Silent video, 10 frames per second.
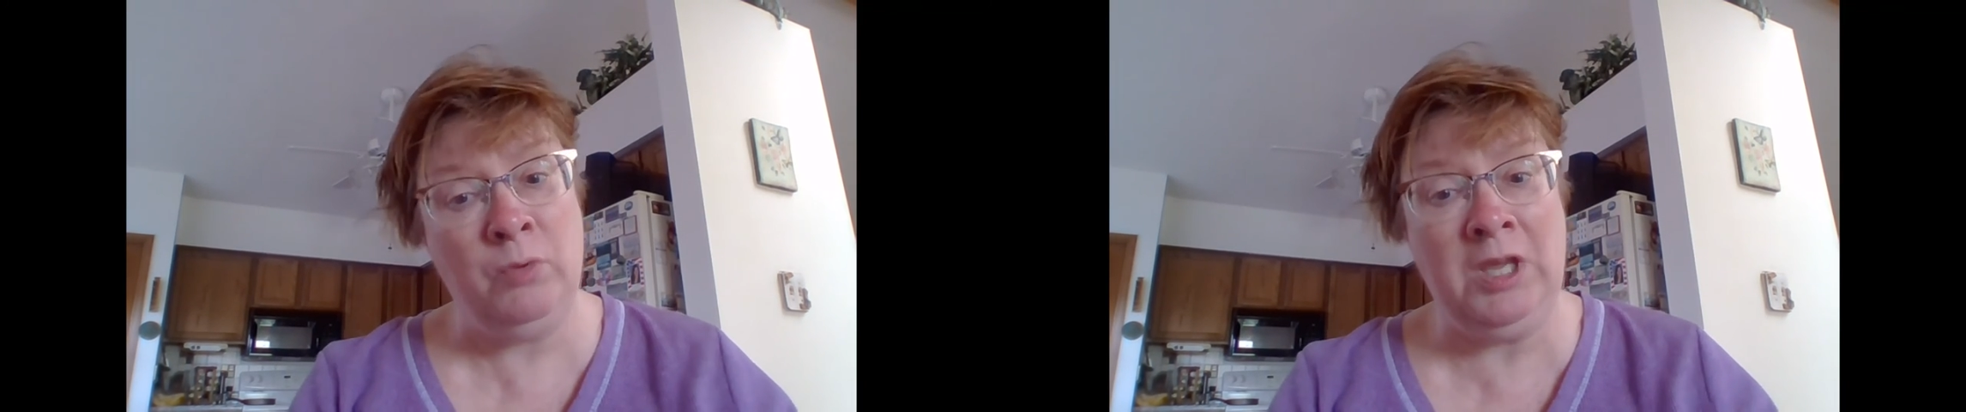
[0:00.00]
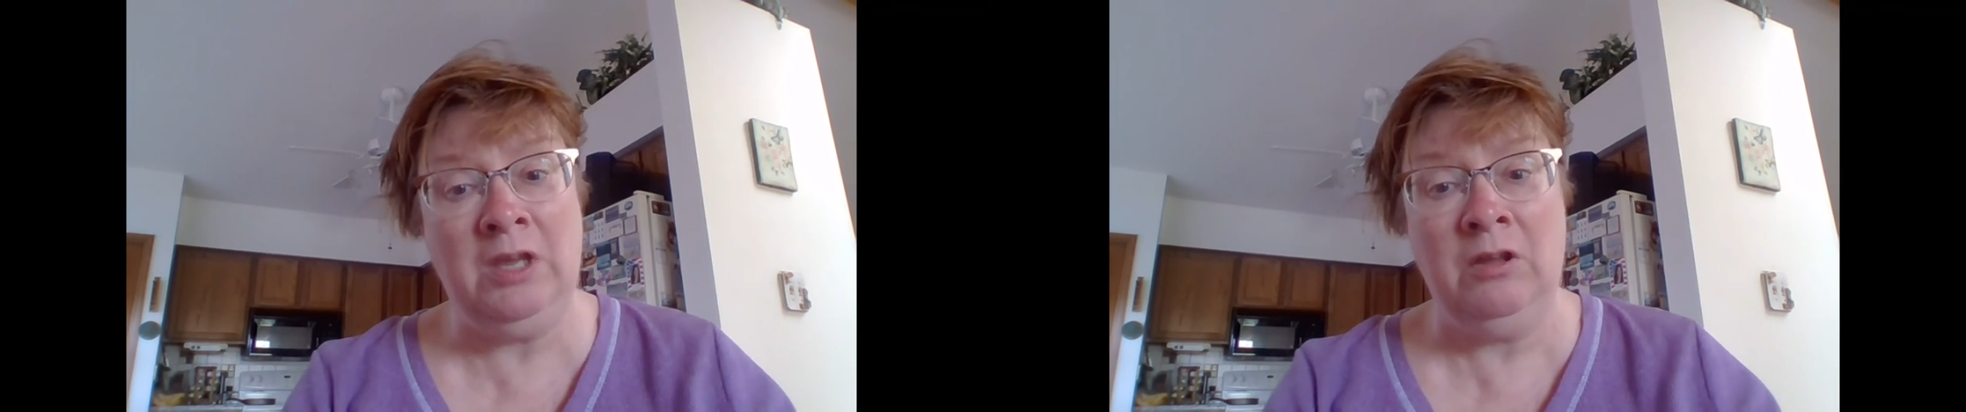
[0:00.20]

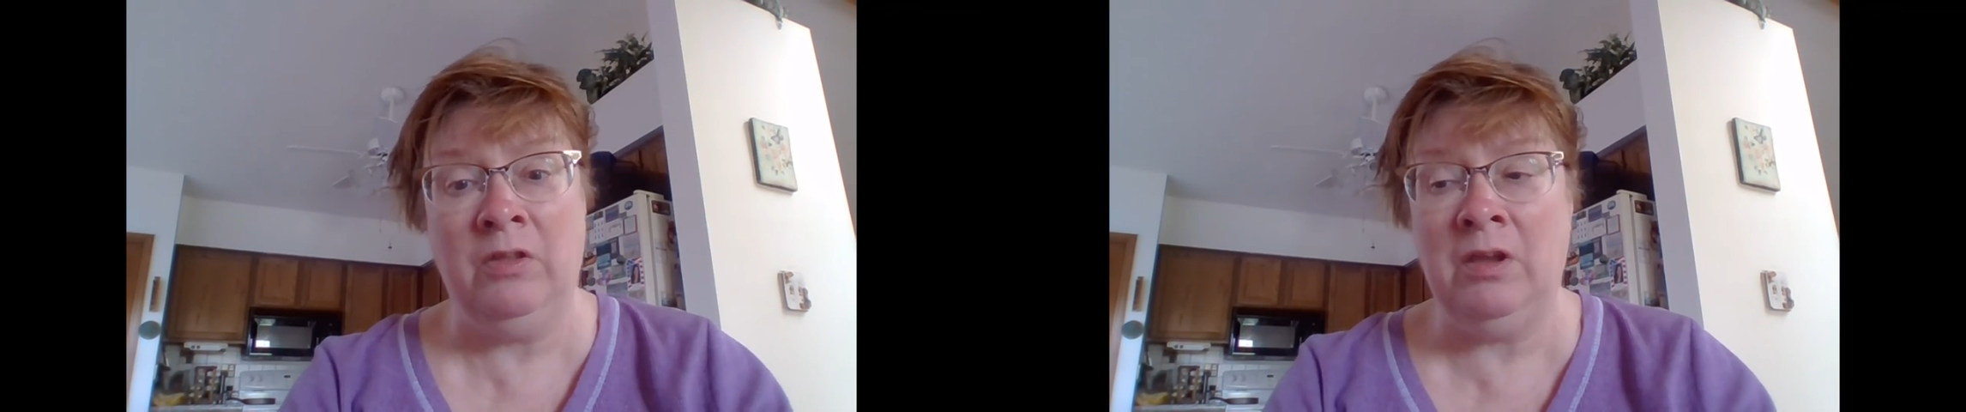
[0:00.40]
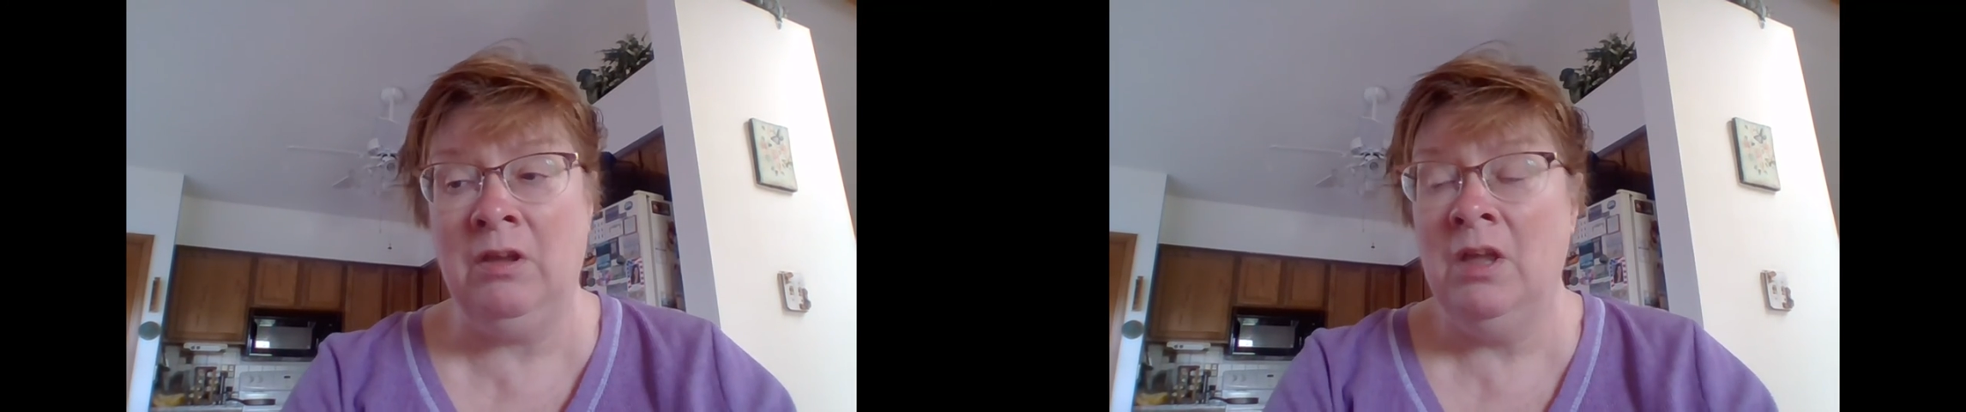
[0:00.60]
we
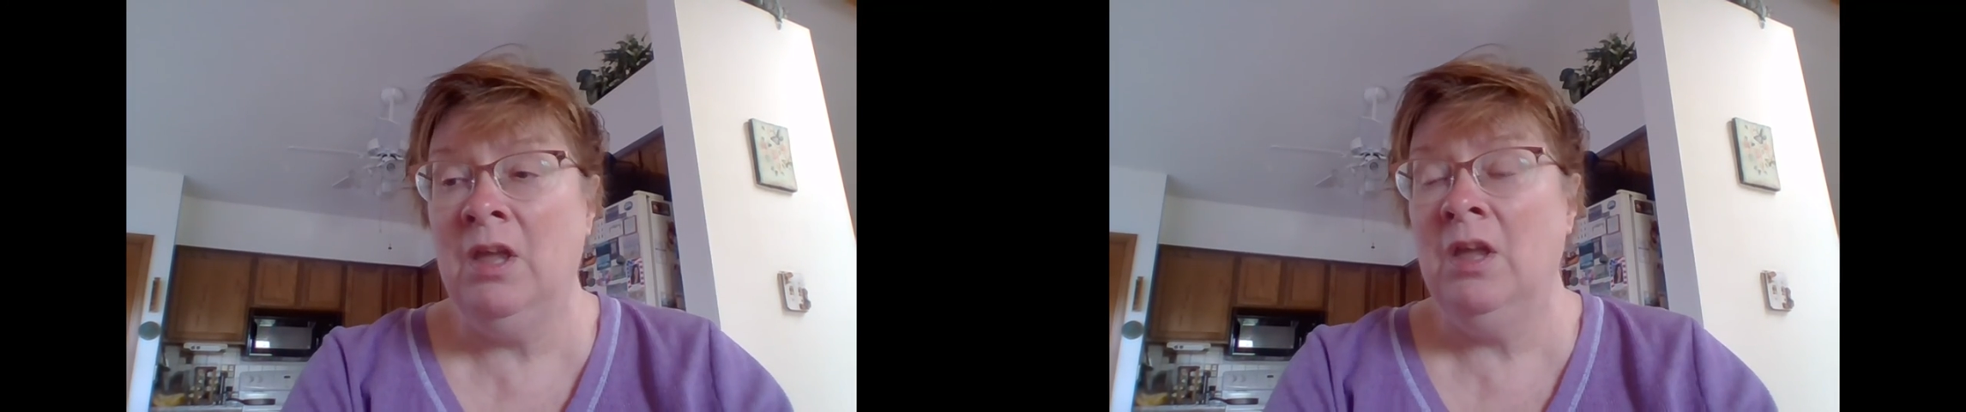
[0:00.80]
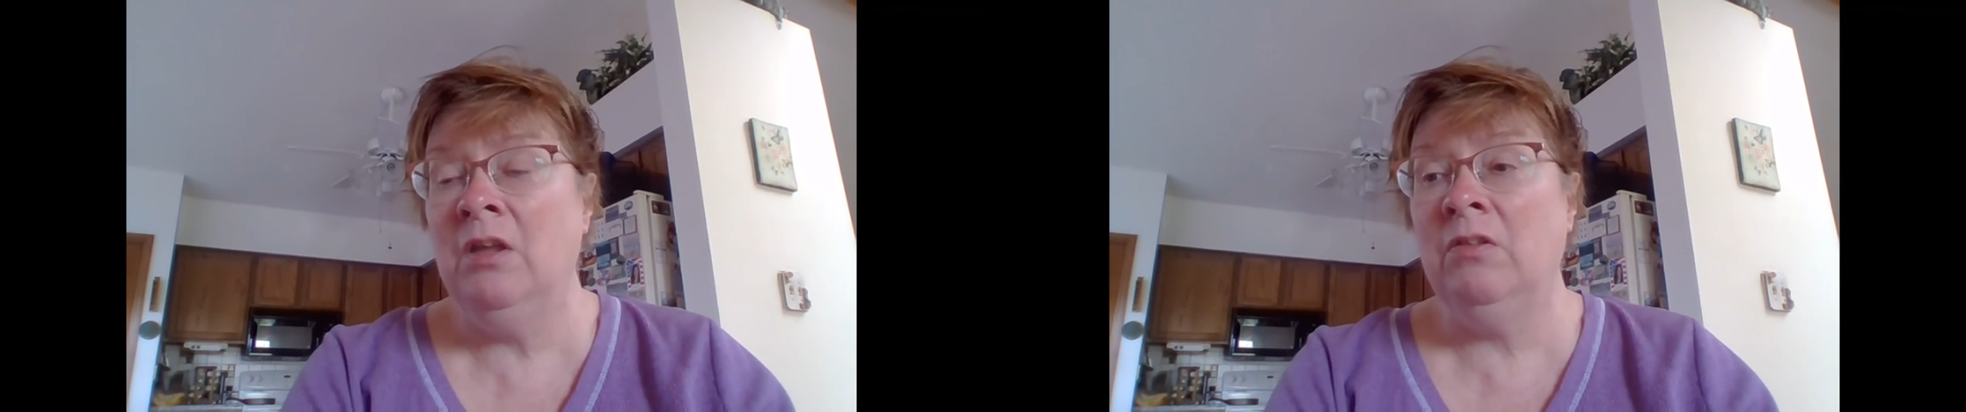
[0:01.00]
kill
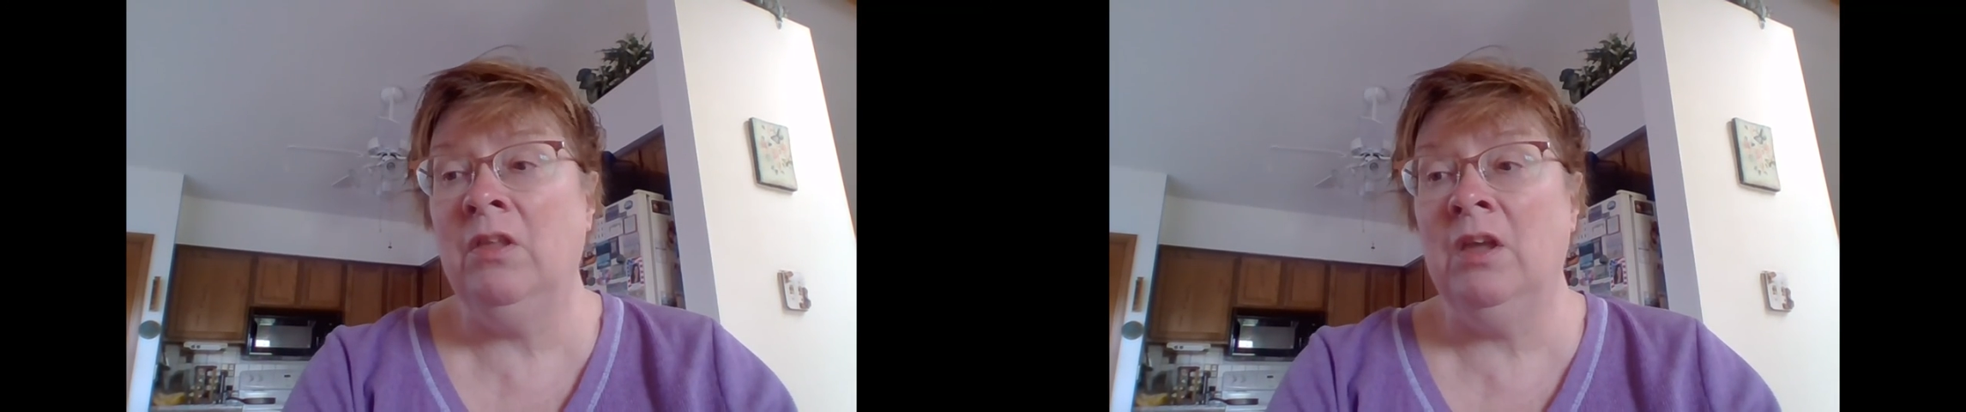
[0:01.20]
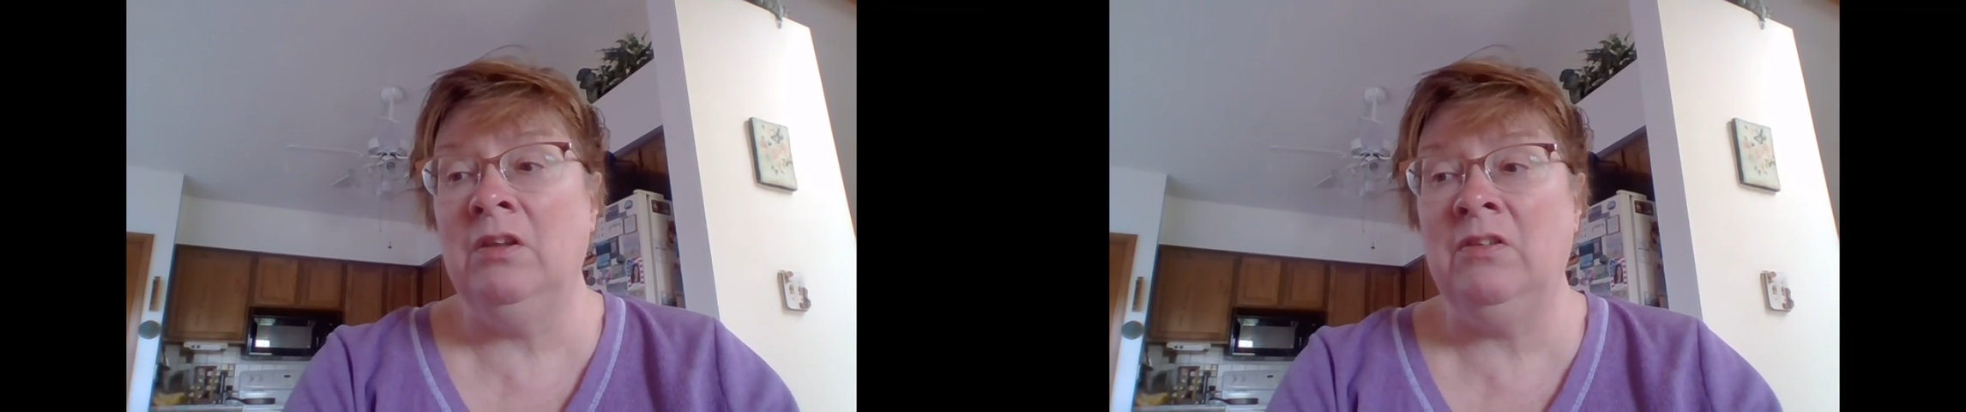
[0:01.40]

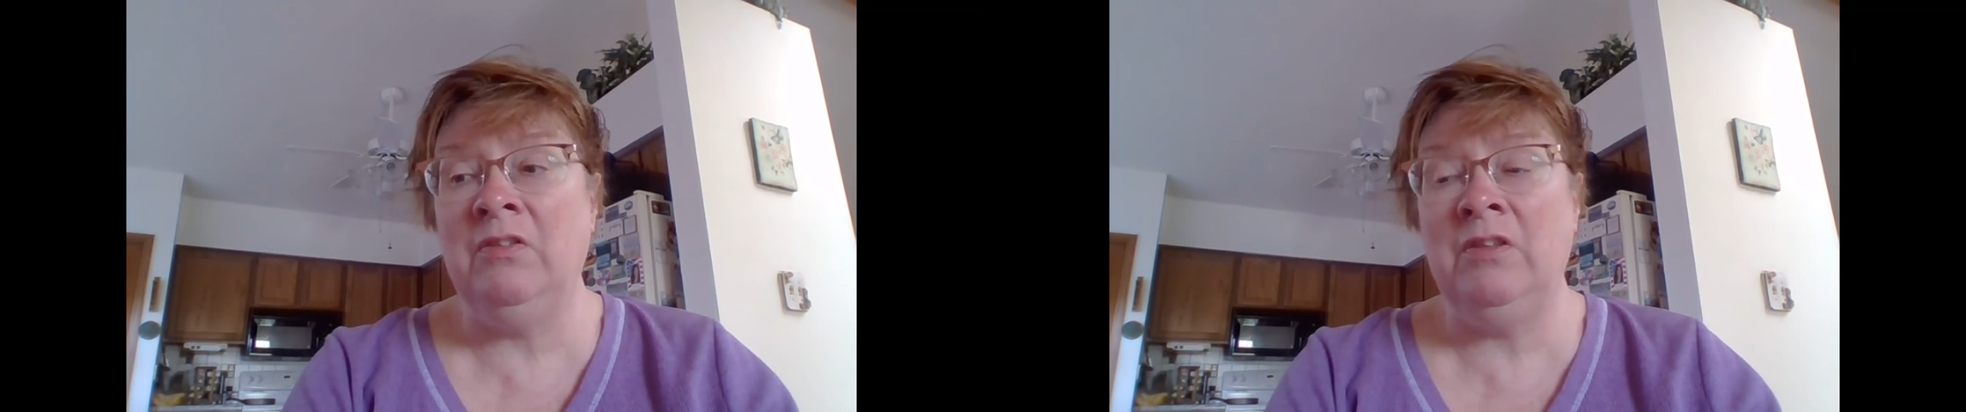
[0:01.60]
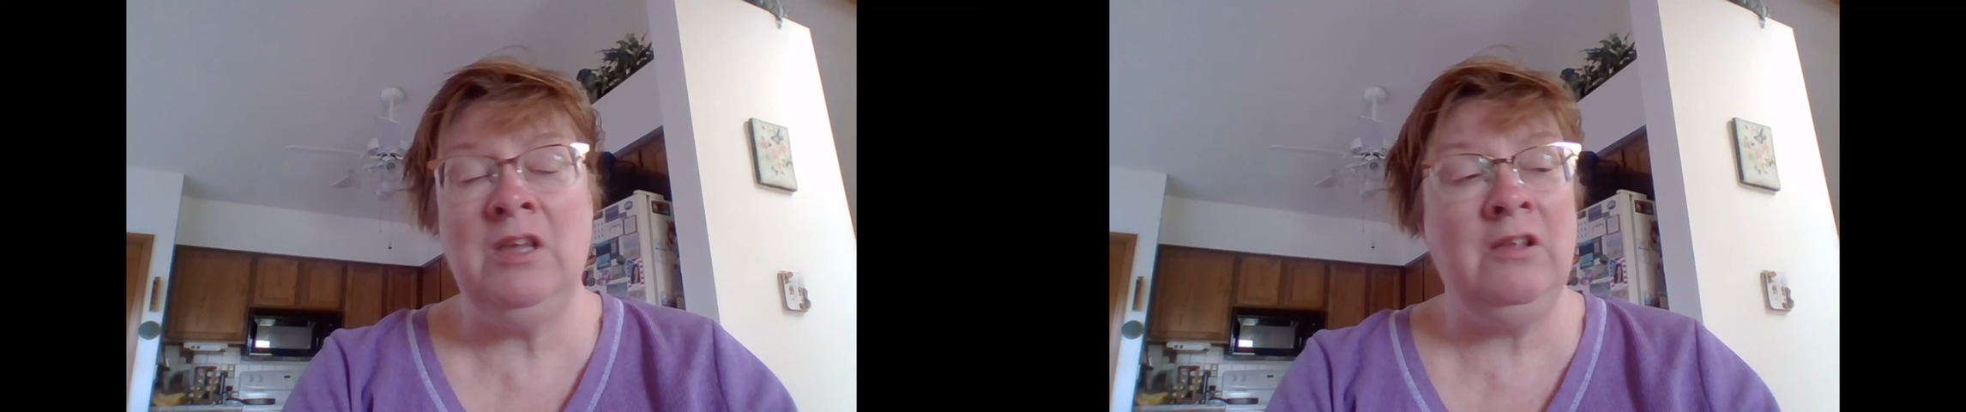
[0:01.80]
the
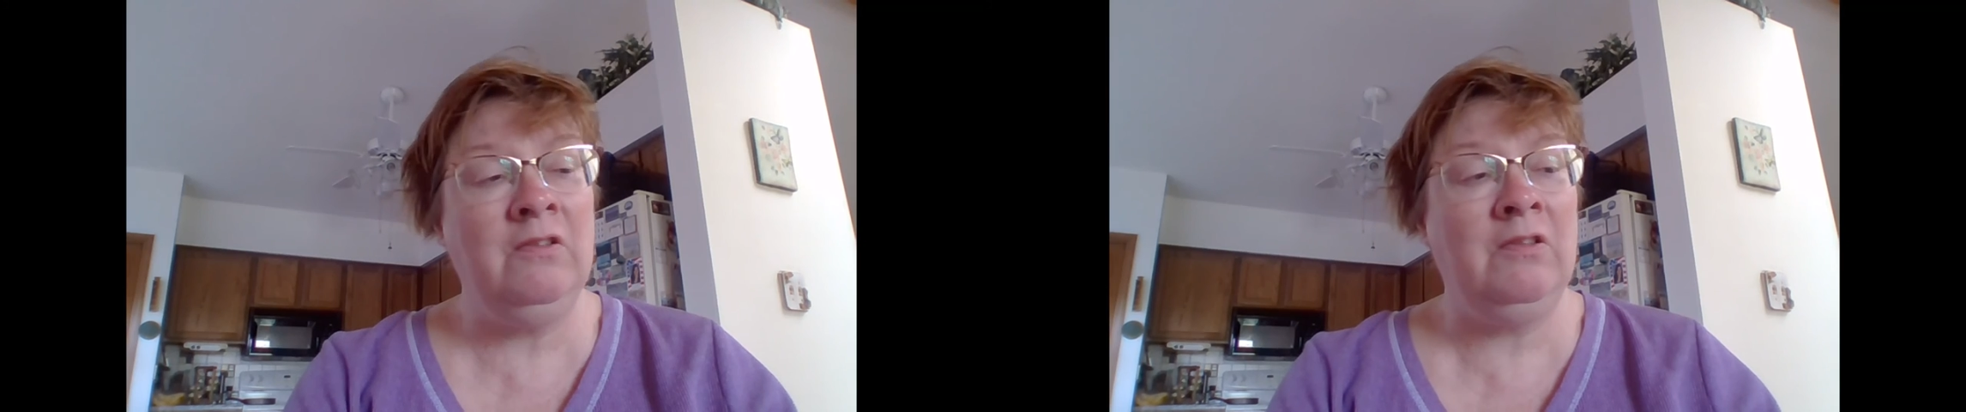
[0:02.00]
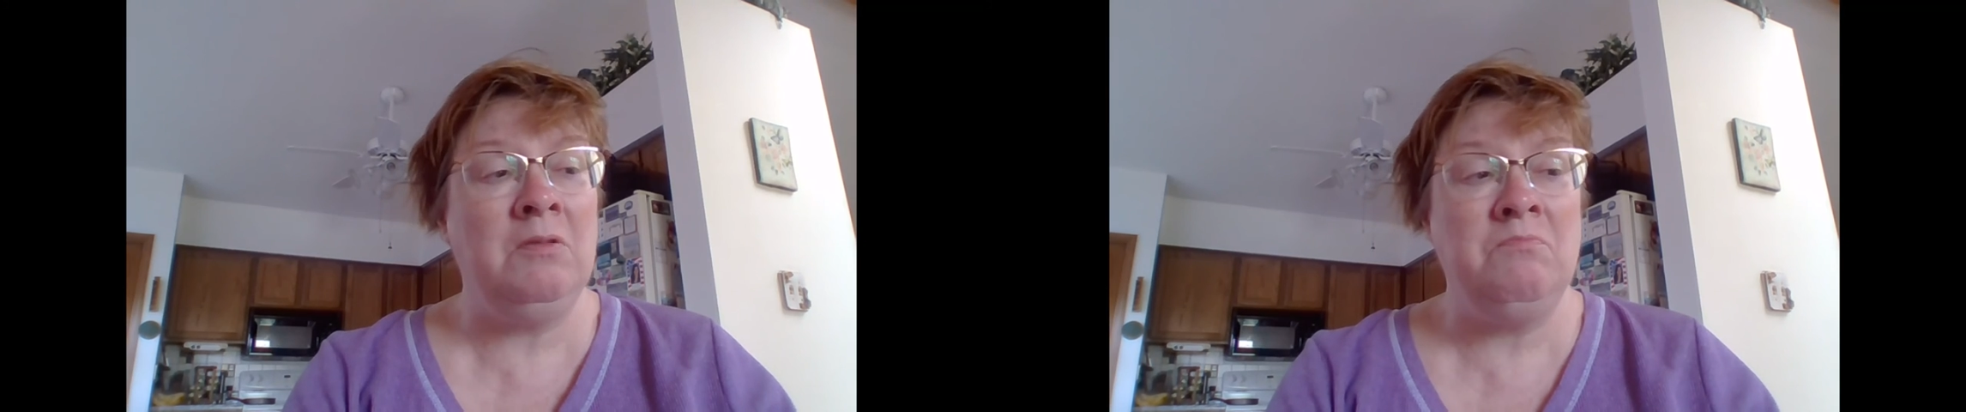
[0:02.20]
disease.